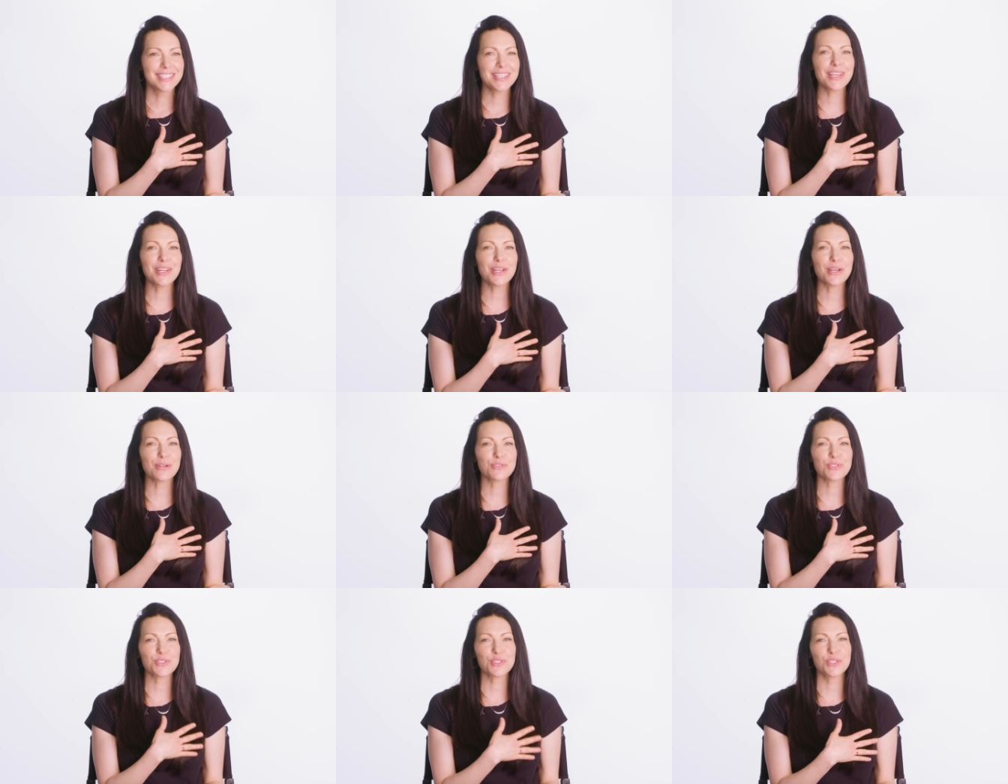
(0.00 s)
you
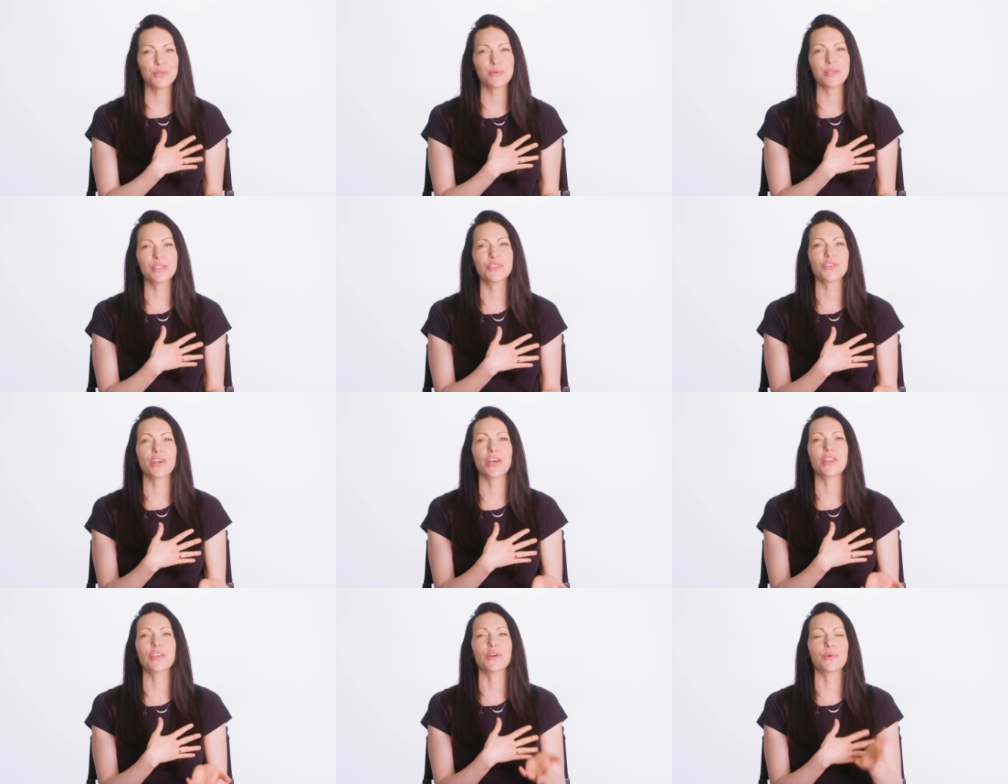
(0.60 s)
know just to
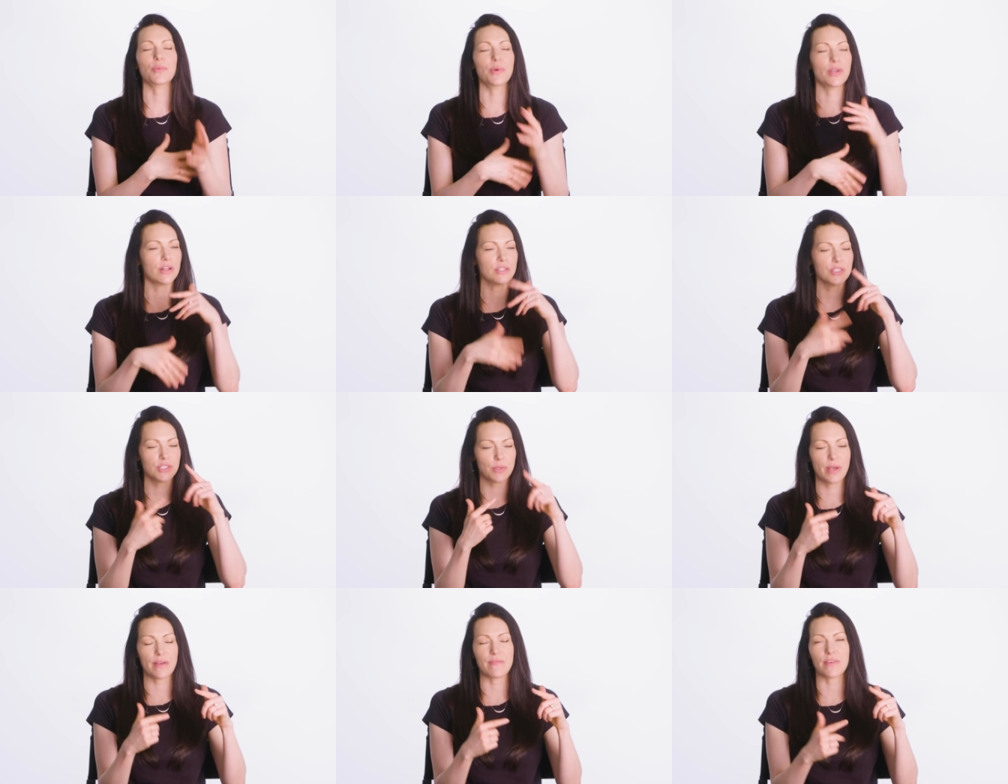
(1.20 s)
each other we
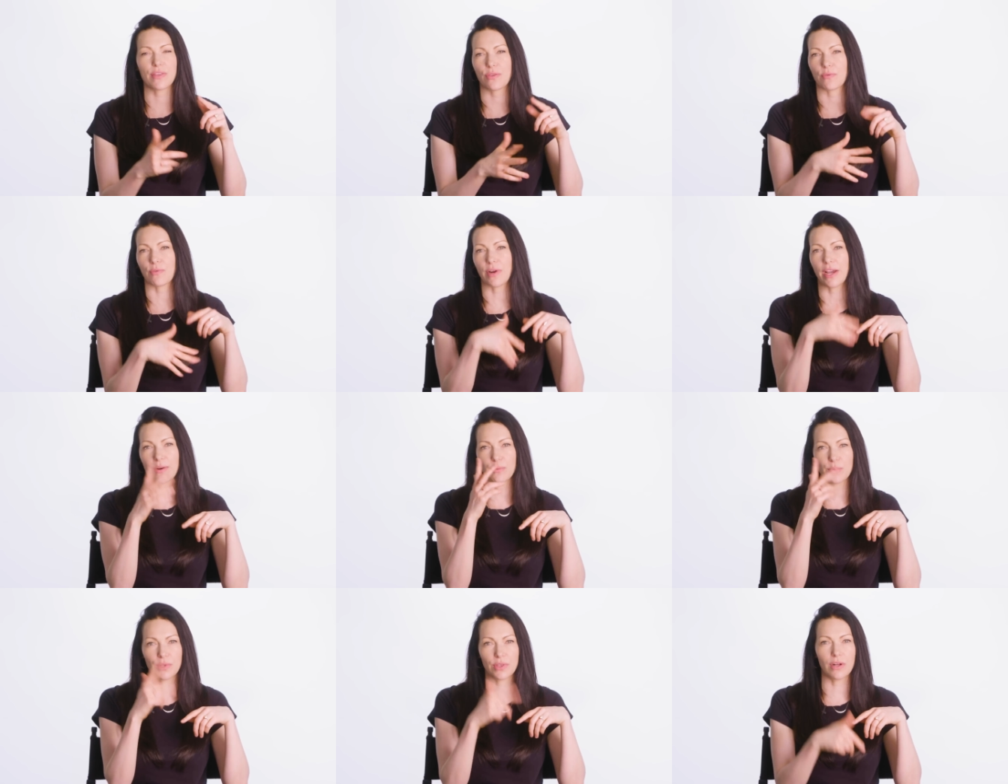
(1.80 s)
also have a
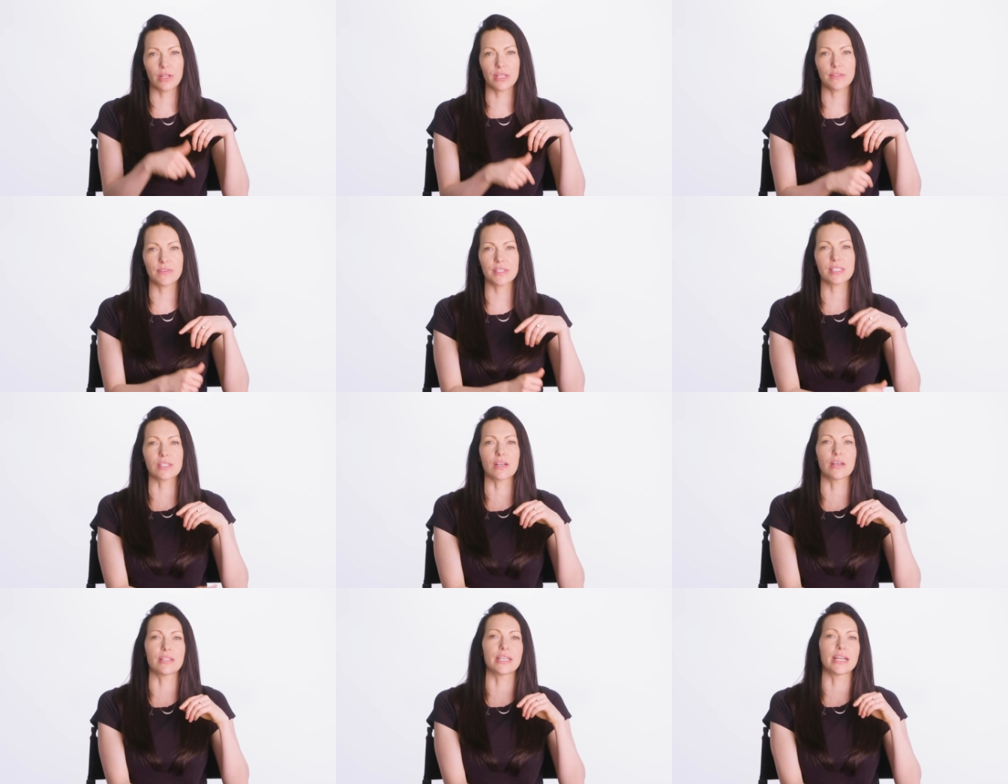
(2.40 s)
thread with all of
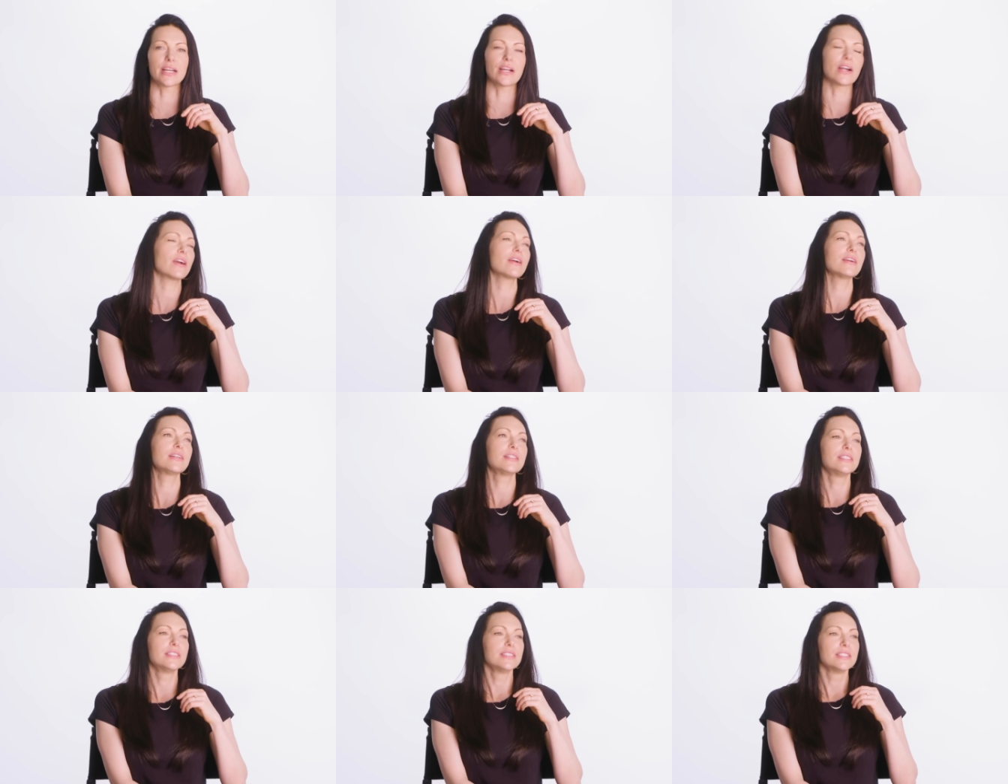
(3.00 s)
us on there